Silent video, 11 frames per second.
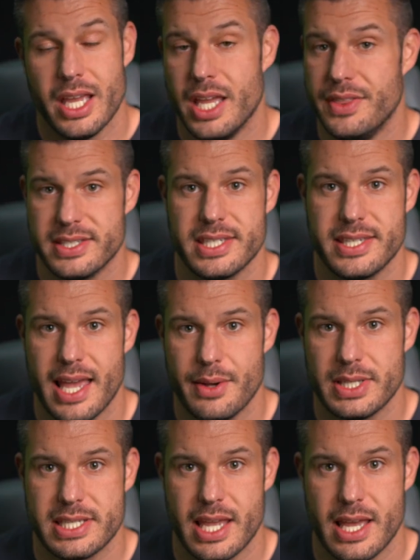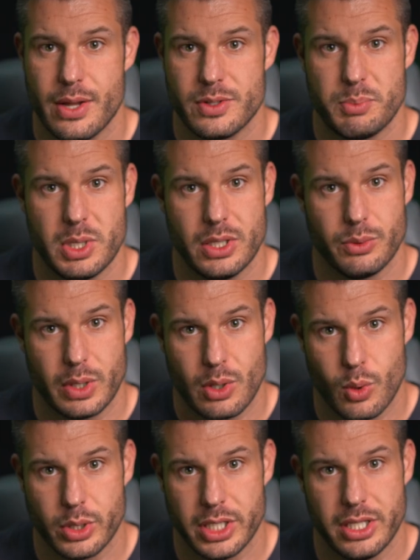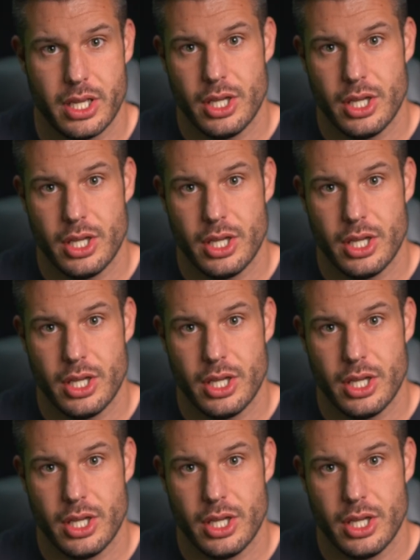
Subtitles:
and this is how it sounds being recorded